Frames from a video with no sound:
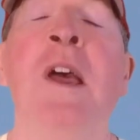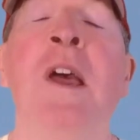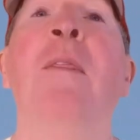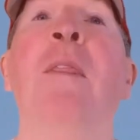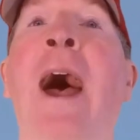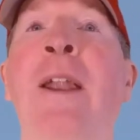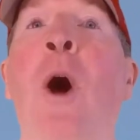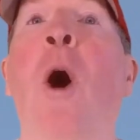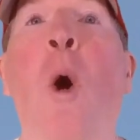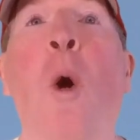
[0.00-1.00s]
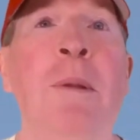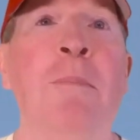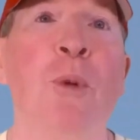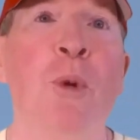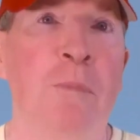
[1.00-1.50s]
that home
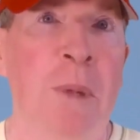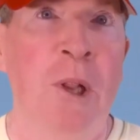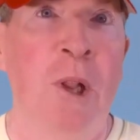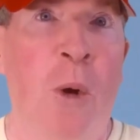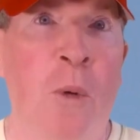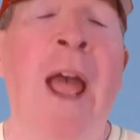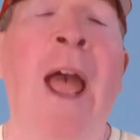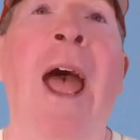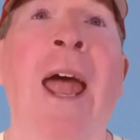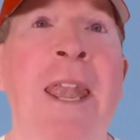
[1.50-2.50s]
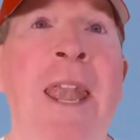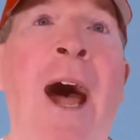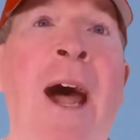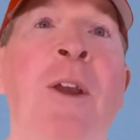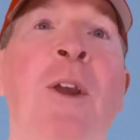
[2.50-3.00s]
improvement loan and
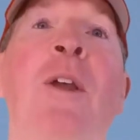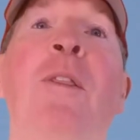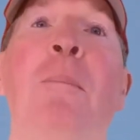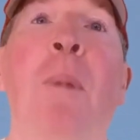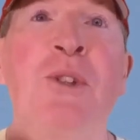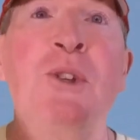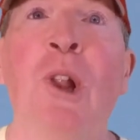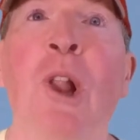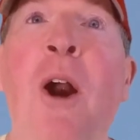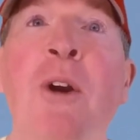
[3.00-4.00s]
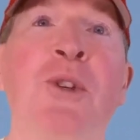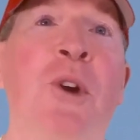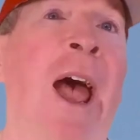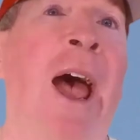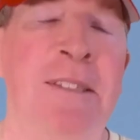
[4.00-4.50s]
not the much larger
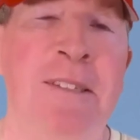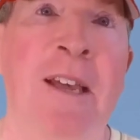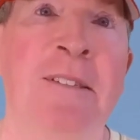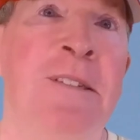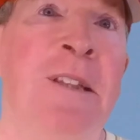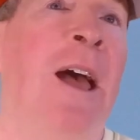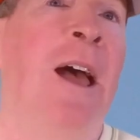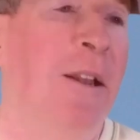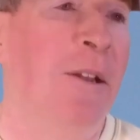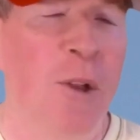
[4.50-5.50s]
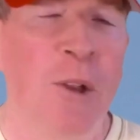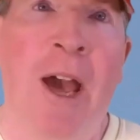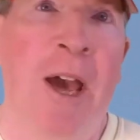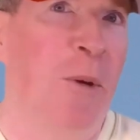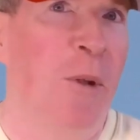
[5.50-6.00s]
assets and
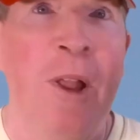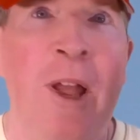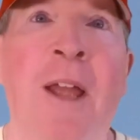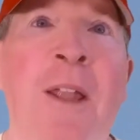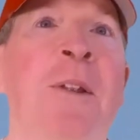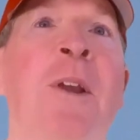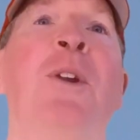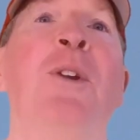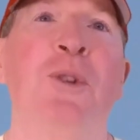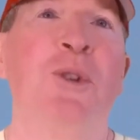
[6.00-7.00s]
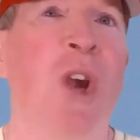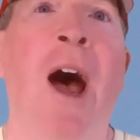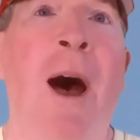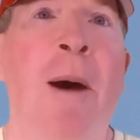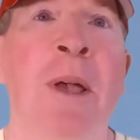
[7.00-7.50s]
collateral and your
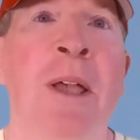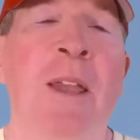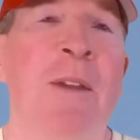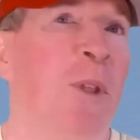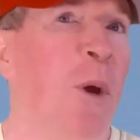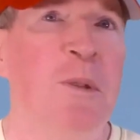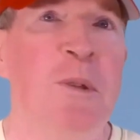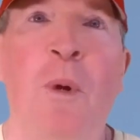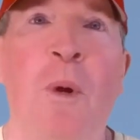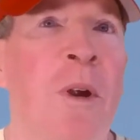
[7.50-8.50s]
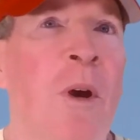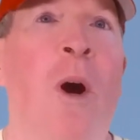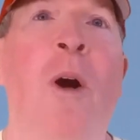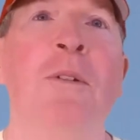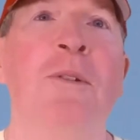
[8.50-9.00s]
job, if those were
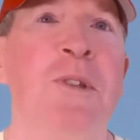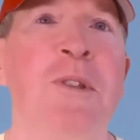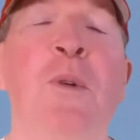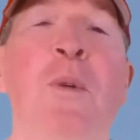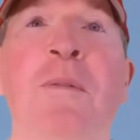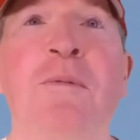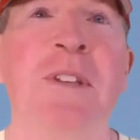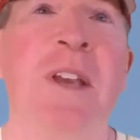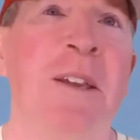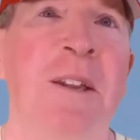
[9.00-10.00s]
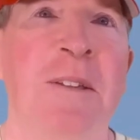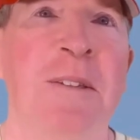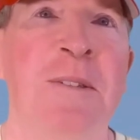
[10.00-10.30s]
all just sort of taken as